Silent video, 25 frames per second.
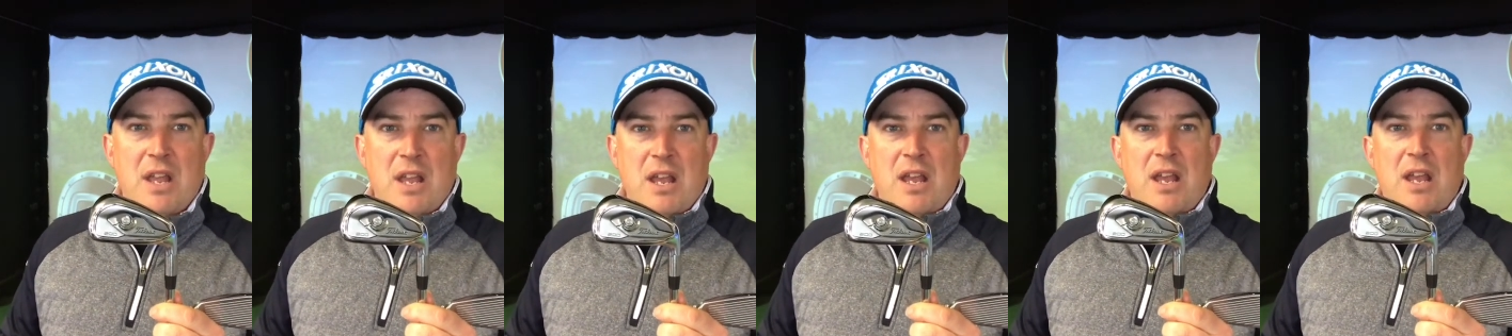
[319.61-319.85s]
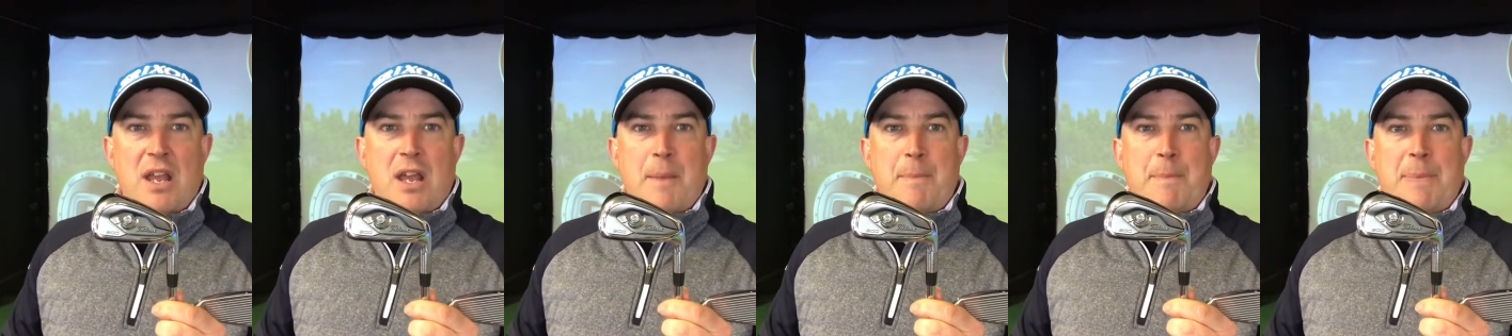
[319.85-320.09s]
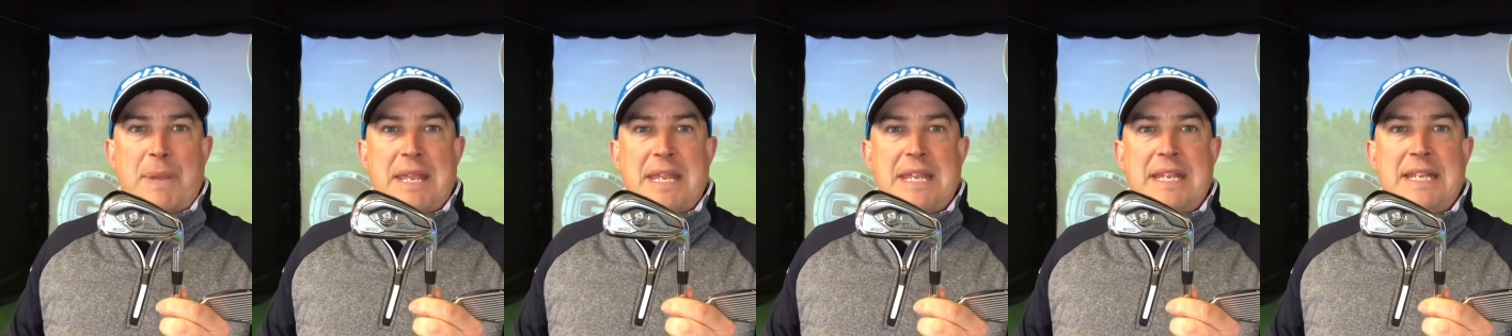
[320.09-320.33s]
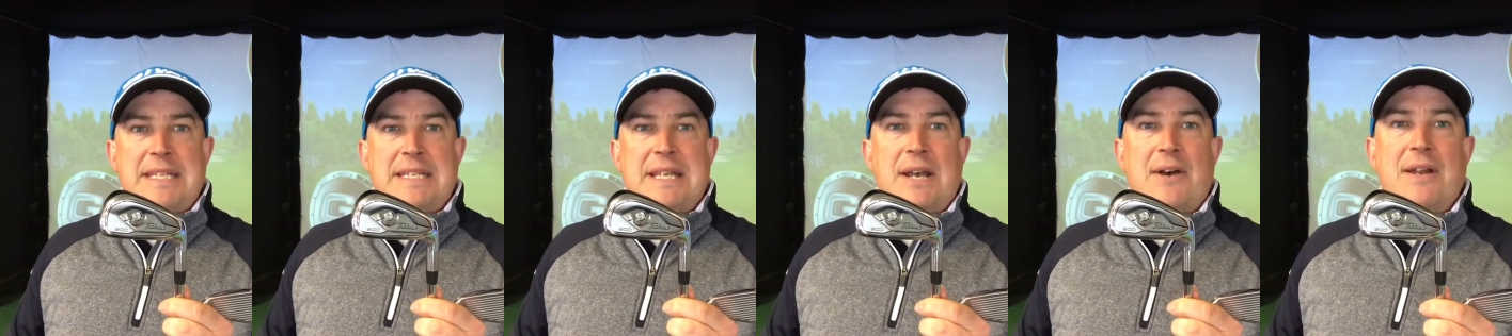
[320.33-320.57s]

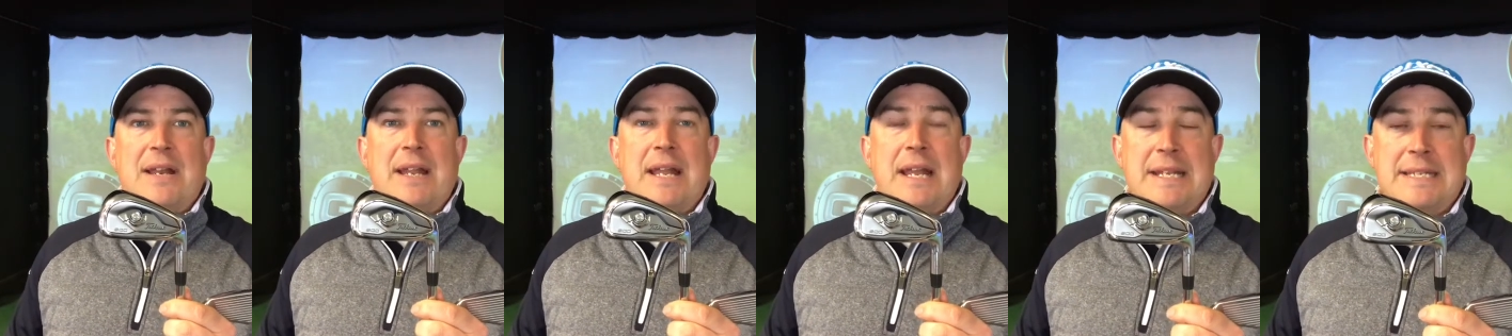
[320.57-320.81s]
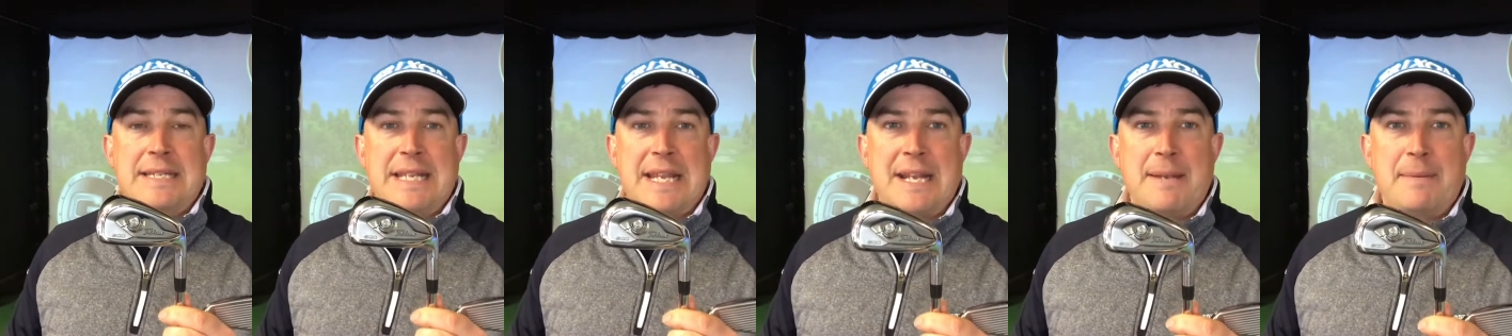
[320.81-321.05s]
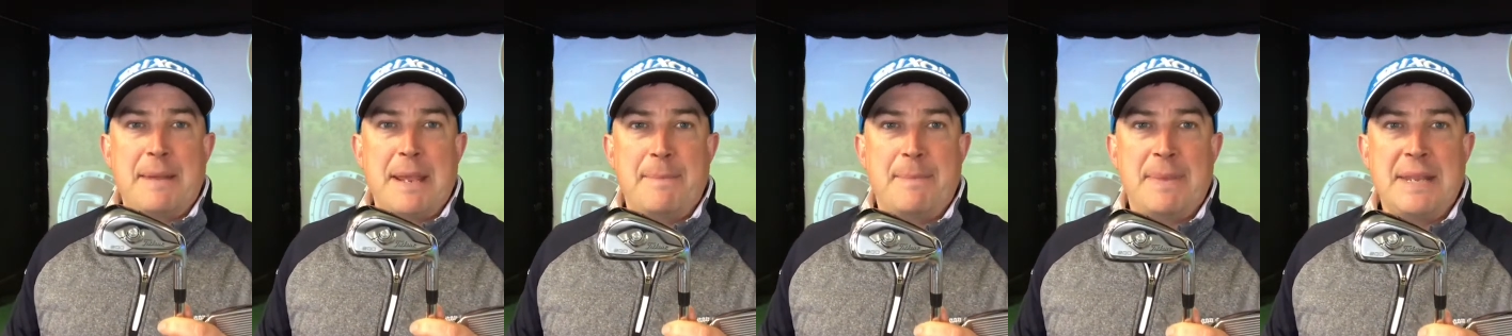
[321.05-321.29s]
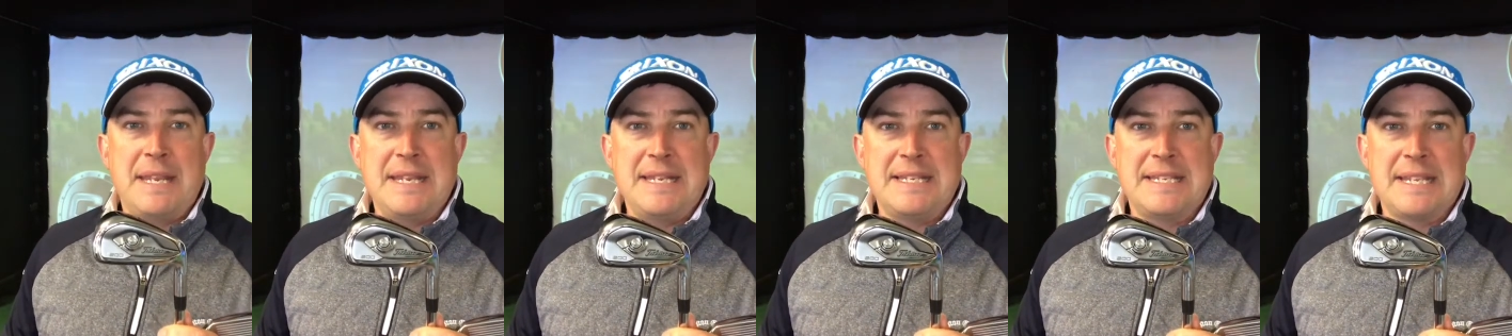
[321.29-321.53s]

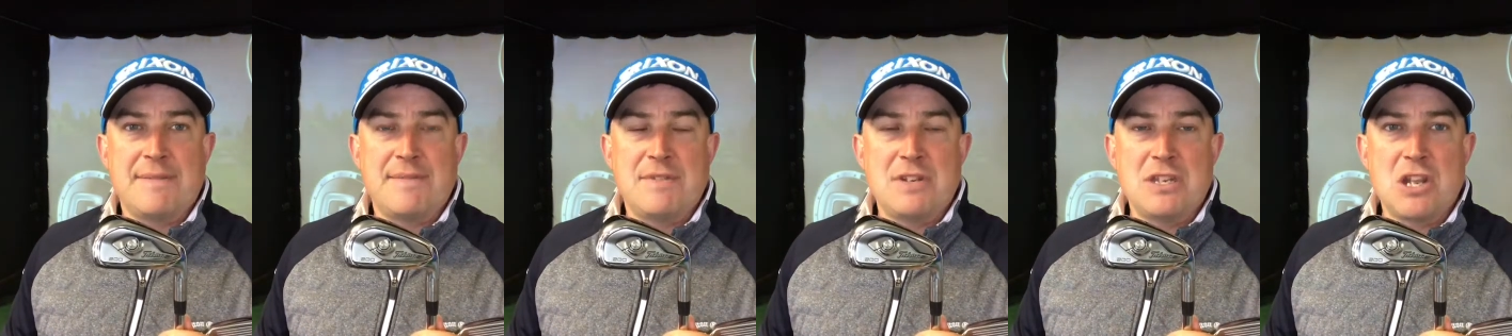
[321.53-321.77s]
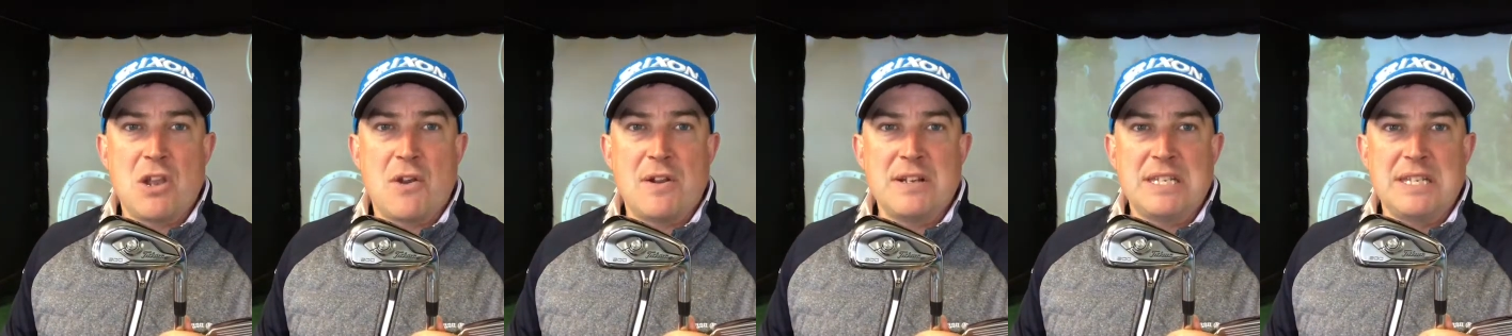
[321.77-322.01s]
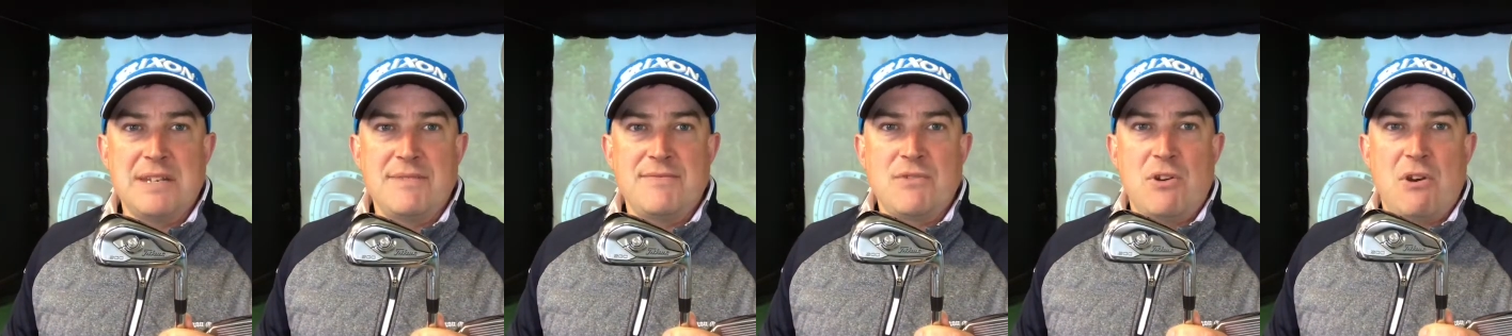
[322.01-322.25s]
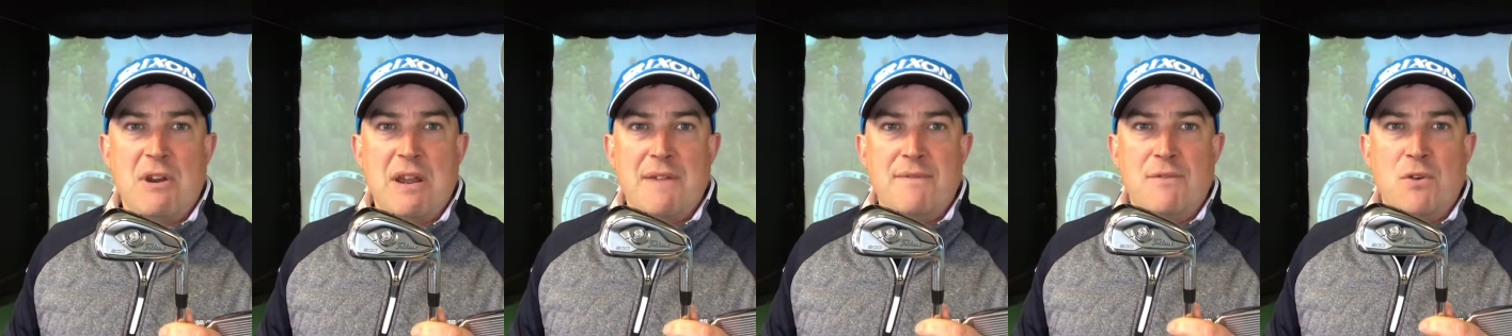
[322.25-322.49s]
TaylorMade P790
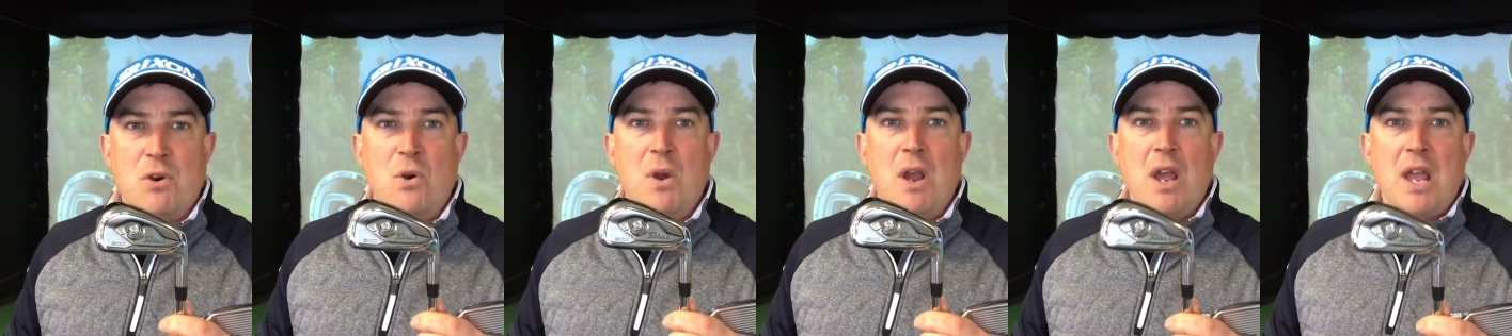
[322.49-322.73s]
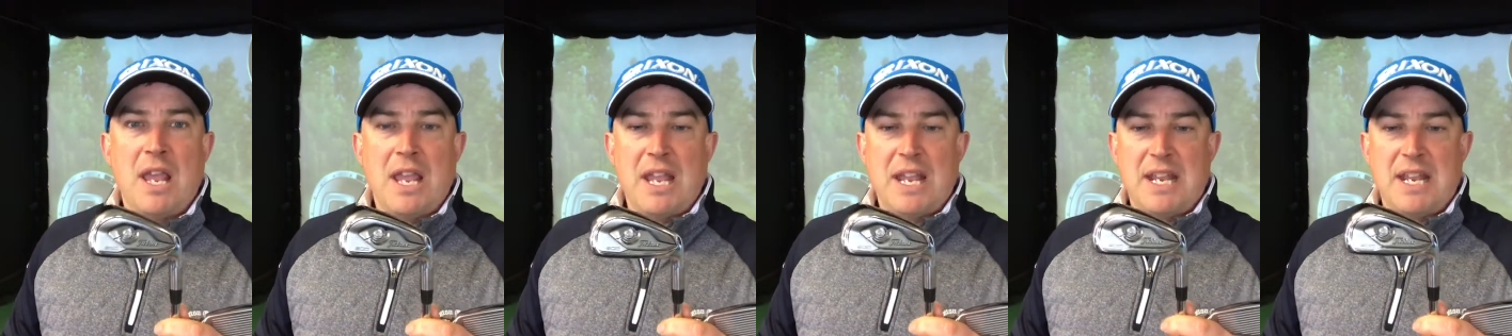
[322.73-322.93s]
rival.